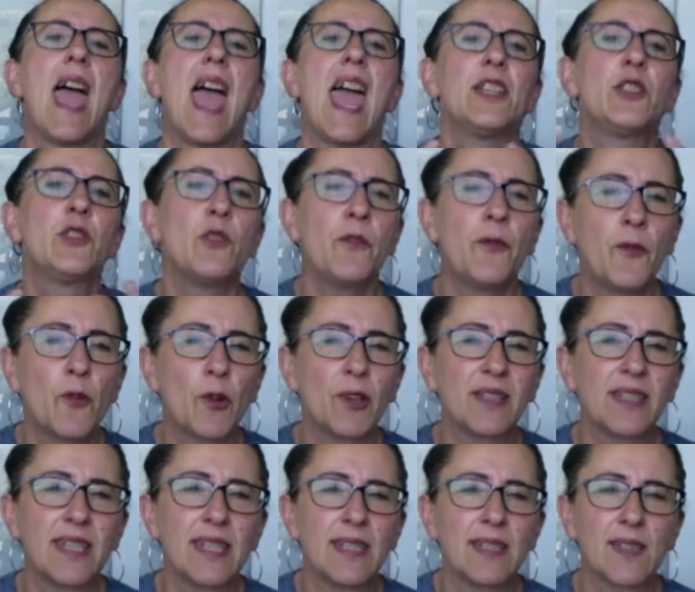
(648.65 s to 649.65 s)
And Dye
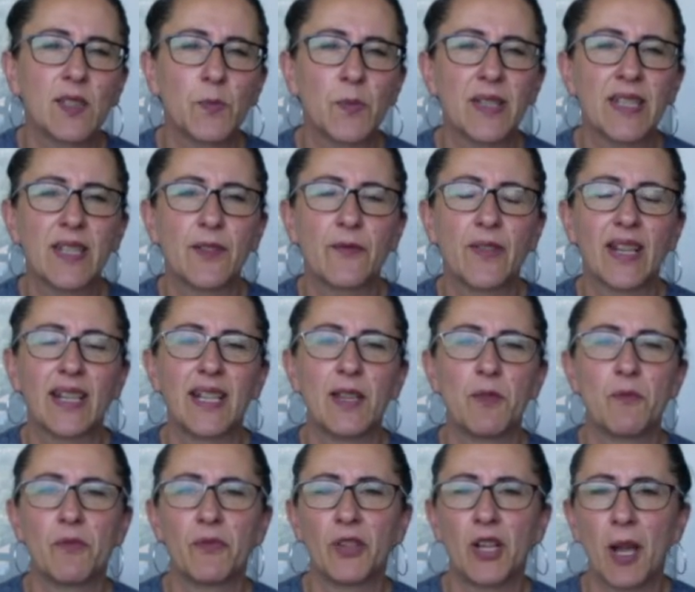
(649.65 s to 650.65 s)
14
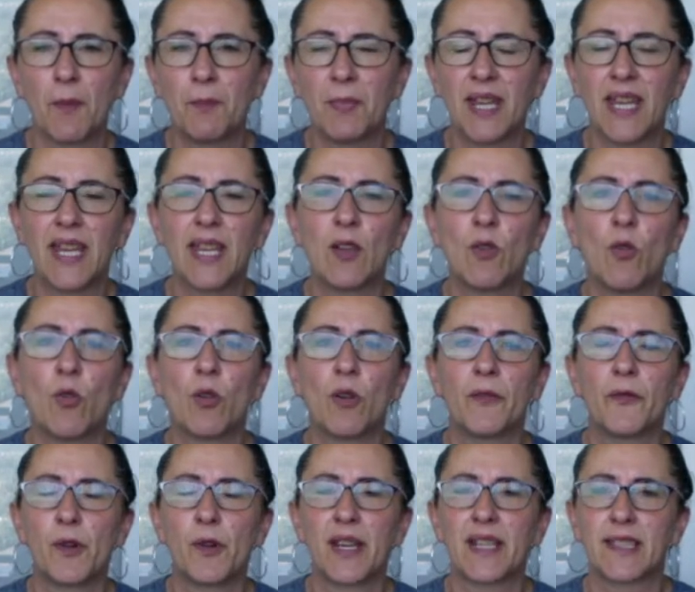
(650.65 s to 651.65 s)
specifically with cupping or
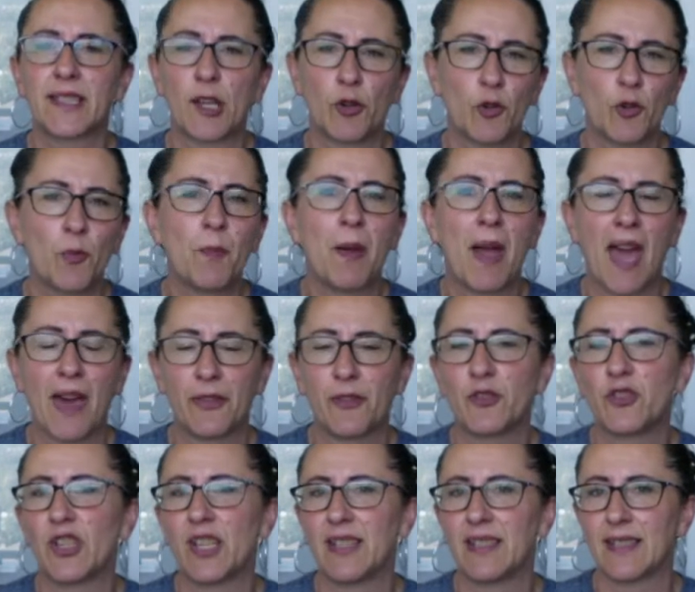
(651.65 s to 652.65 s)
for external
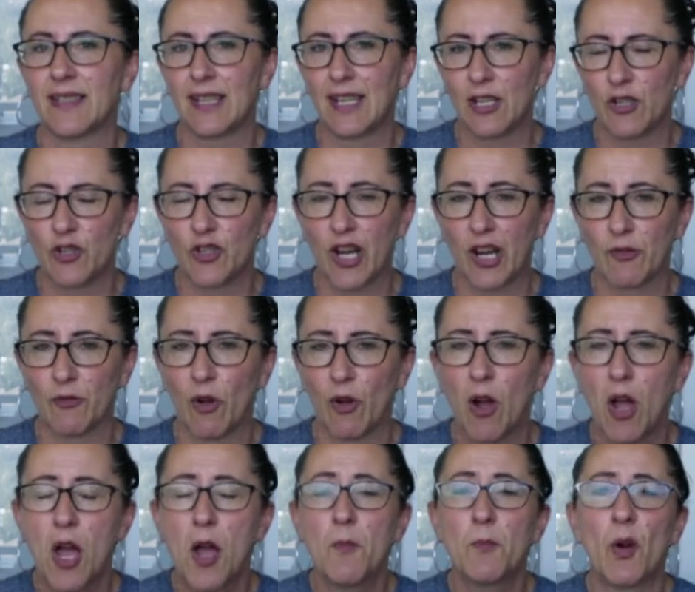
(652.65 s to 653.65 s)
pathogens in general.
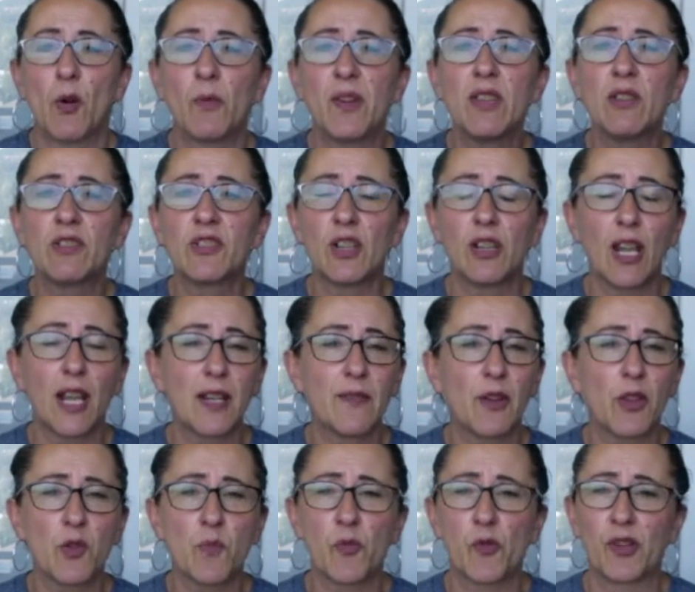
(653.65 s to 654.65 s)
But we use a lot of
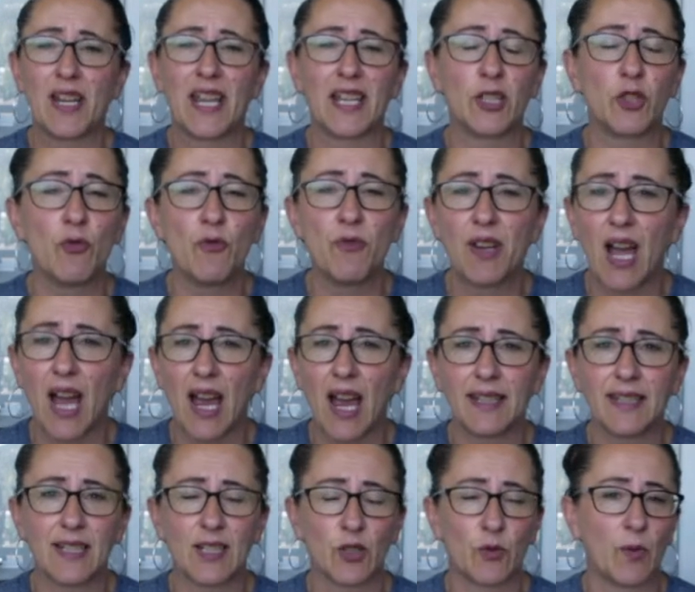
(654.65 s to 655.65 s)
other points, like Dye
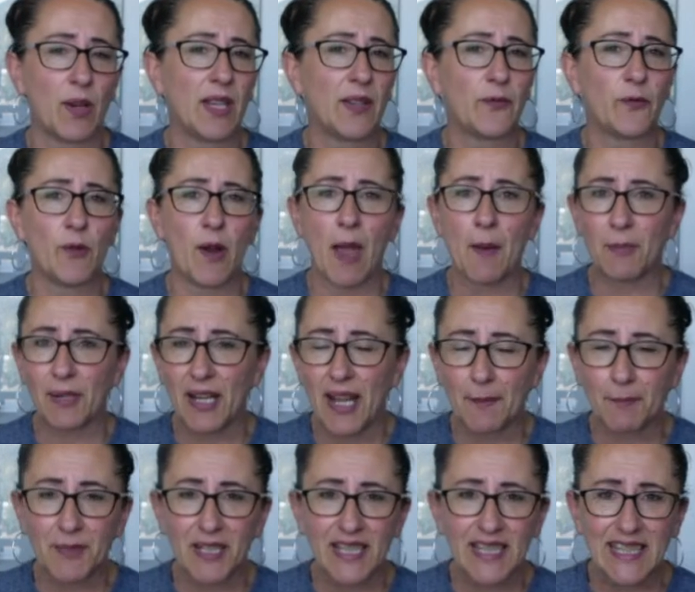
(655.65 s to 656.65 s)
9 is great for
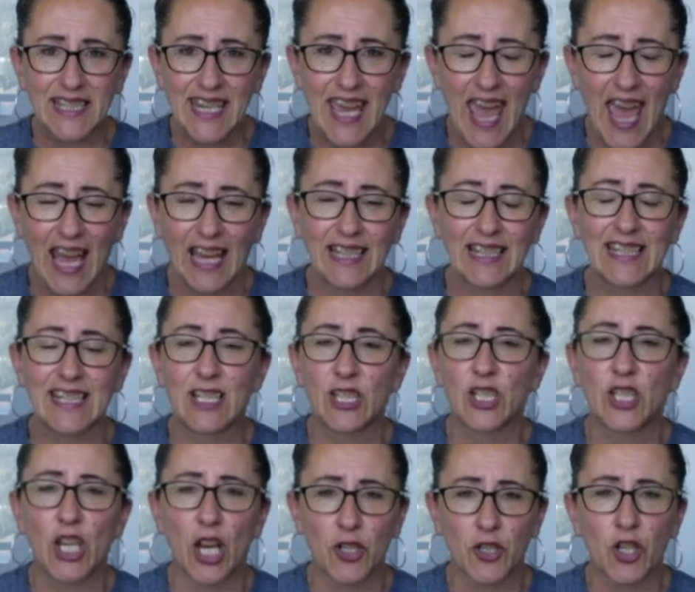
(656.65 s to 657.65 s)
epileptic attack. It's
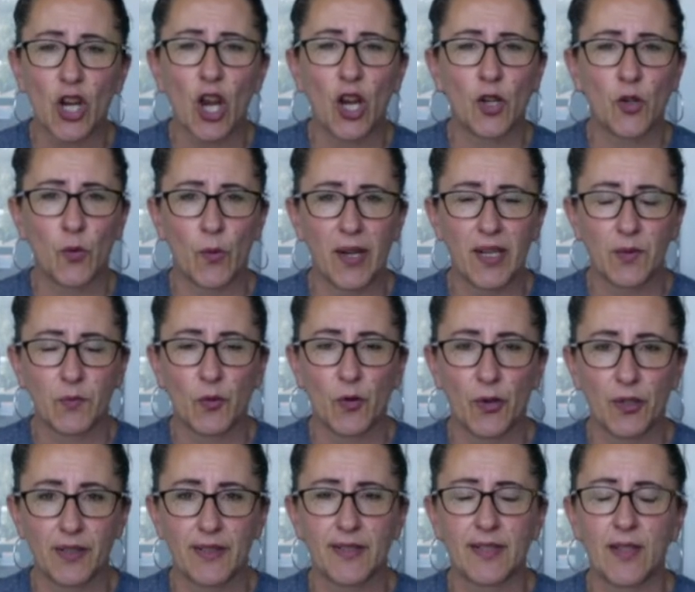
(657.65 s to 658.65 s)
such a great point.